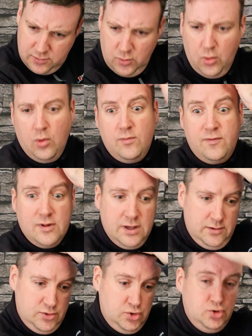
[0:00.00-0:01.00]

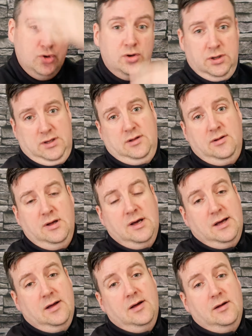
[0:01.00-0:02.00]
hopefully, surely,
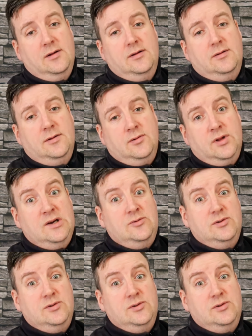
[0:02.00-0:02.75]
they'll